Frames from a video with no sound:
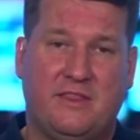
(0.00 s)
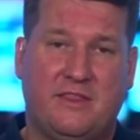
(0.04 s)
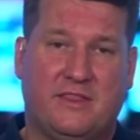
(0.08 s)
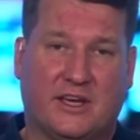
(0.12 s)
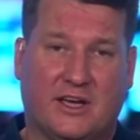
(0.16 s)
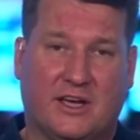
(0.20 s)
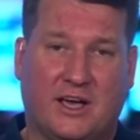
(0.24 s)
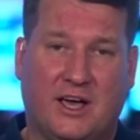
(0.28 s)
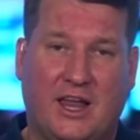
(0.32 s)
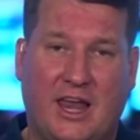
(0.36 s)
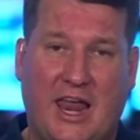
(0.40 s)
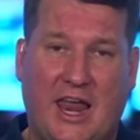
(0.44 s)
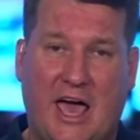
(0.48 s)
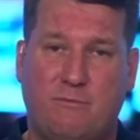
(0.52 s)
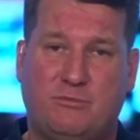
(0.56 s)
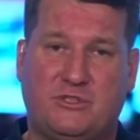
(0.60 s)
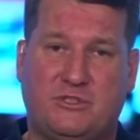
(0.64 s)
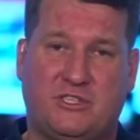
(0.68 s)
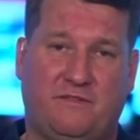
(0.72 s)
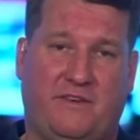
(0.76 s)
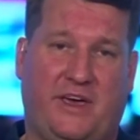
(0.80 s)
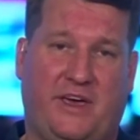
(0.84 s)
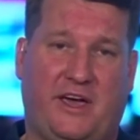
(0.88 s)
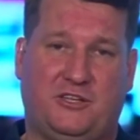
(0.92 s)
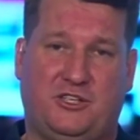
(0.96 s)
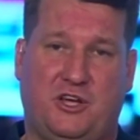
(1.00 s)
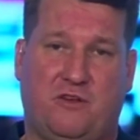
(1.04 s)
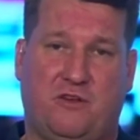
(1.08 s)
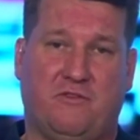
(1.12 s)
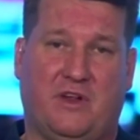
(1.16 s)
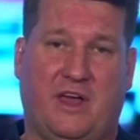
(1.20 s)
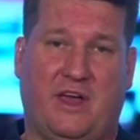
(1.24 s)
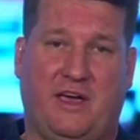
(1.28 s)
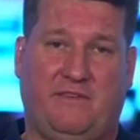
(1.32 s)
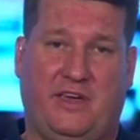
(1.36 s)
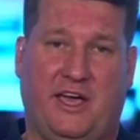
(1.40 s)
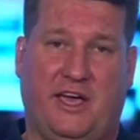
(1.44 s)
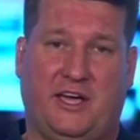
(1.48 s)
The collapse of our
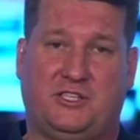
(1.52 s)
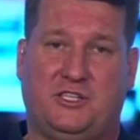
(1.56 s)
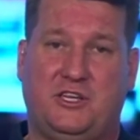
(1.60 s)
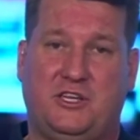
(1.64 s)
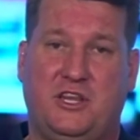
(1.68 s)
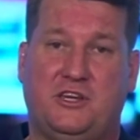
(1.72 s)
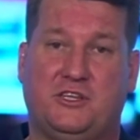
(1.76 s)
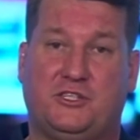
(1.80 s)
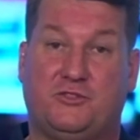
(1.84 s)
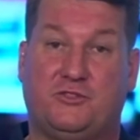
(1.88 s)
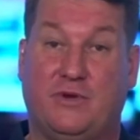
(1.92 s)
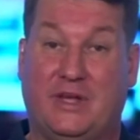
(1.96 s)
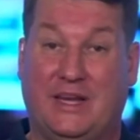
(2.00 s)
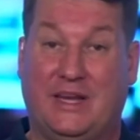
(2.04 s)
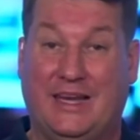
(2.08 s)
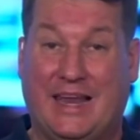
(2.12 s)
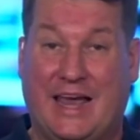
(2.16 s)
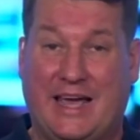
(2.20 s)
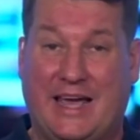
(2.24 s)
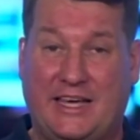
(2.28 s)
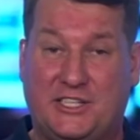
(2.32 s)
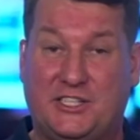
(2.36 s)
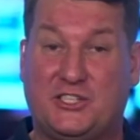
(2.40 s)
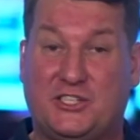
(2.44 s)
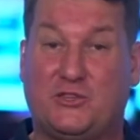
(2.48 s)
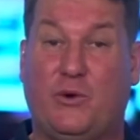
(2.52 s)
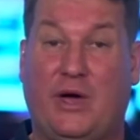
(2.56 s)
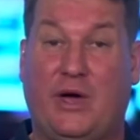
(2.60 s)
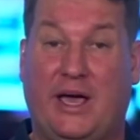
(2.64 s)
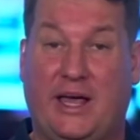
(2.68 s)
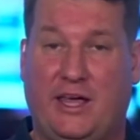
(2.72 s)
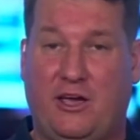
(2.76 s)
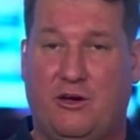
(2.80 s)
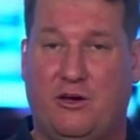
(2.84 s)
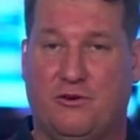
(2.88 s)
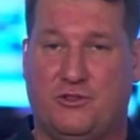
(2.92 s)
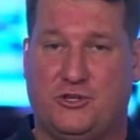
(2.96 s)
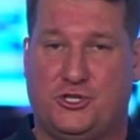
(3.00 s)
general aviation industry lays
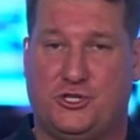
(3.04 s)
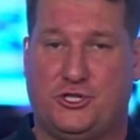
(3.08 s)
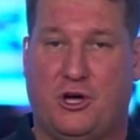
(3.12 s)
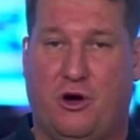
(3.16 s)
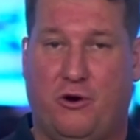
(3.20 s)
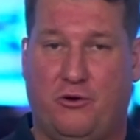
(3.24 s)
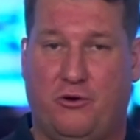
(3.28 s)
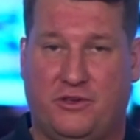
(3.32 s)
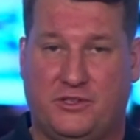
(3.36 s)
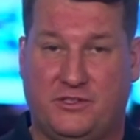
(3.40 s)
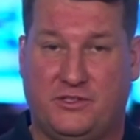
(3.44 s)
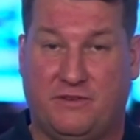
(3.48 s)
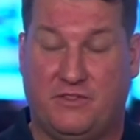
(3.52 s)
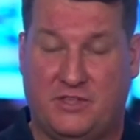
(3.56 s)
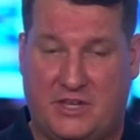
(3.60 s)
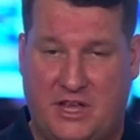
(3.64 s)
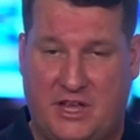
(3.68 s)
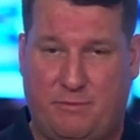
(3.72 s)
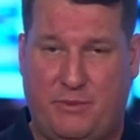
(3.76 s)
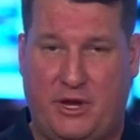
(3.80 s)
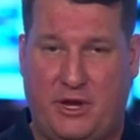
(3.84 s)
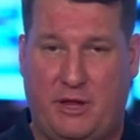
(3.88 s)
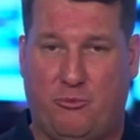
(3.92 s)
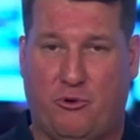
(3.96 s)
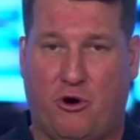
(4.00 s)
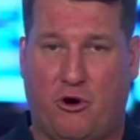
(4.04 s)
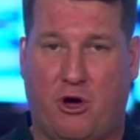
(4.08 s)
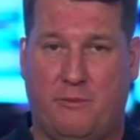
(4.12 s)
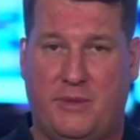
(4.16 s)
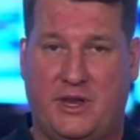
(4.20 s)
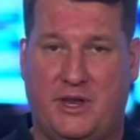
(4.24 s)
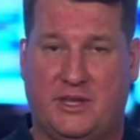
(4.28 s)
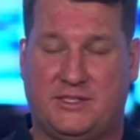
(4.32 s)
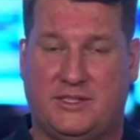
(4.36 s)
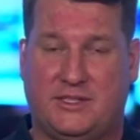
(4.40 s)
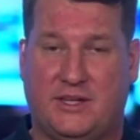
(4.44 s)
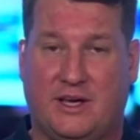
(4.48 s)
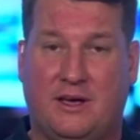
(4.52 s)
squarely on the shoulders of the Deputy Prime
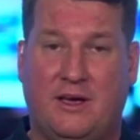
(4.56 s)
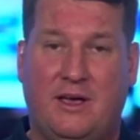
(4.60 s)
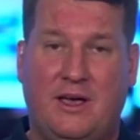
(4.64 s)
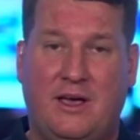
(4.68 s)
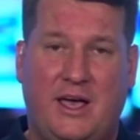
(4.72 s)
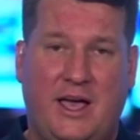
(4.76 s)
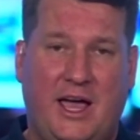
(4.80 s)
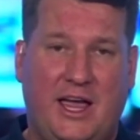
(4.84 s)
Minister.